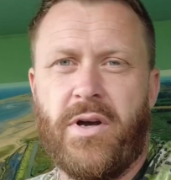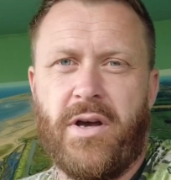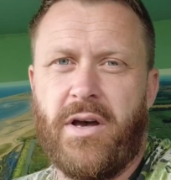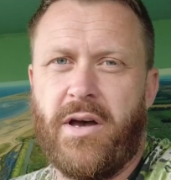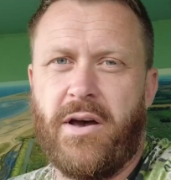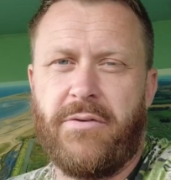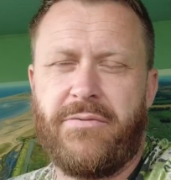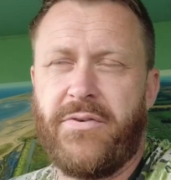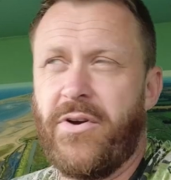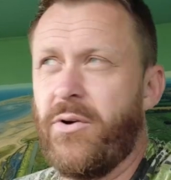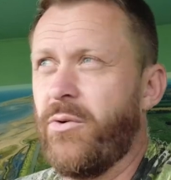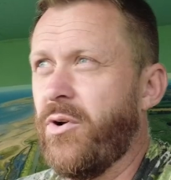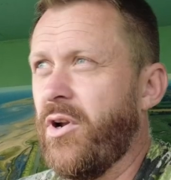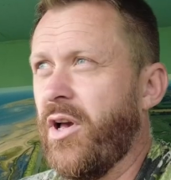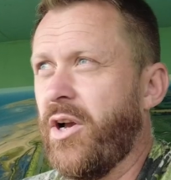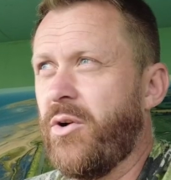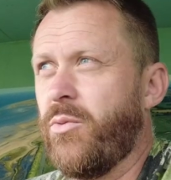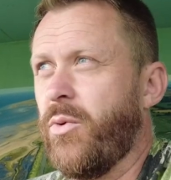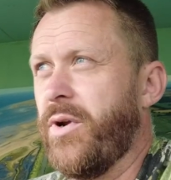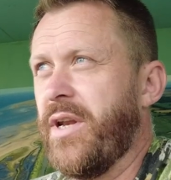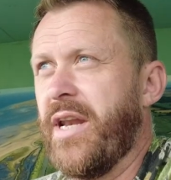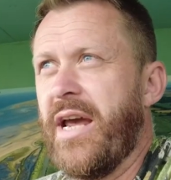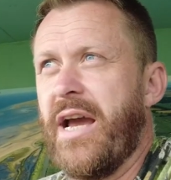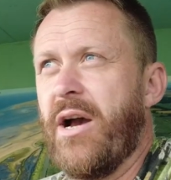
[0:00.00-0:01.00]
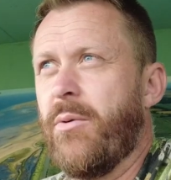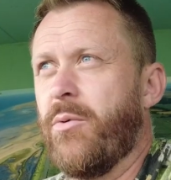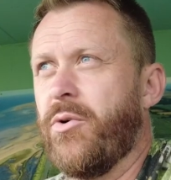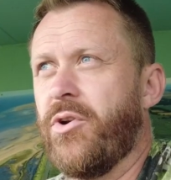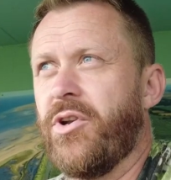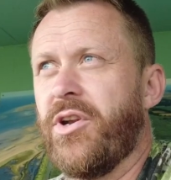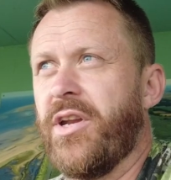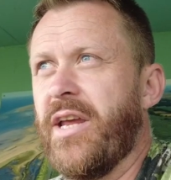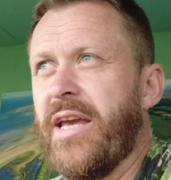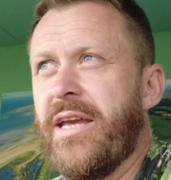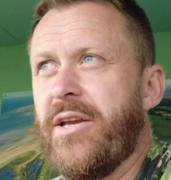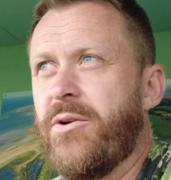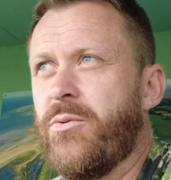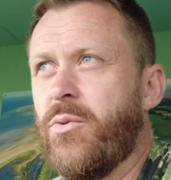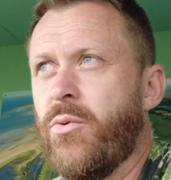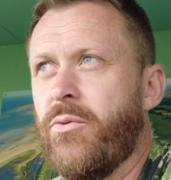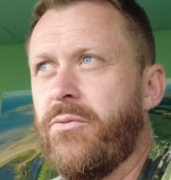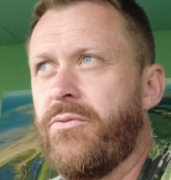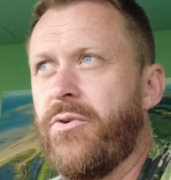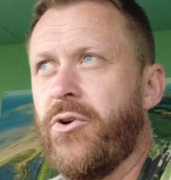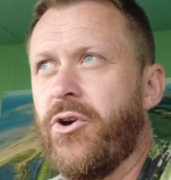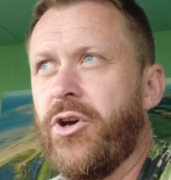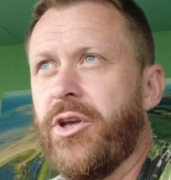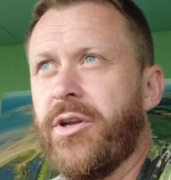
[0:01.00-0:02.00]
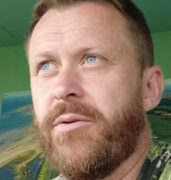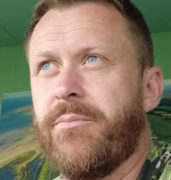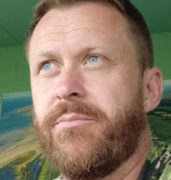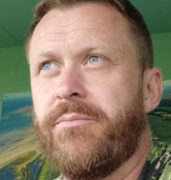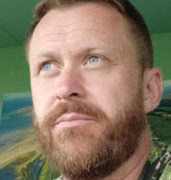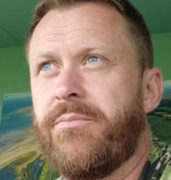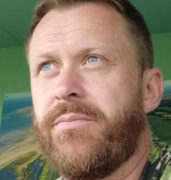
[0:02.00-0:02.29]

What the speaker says: I feel like we're now on equal footing.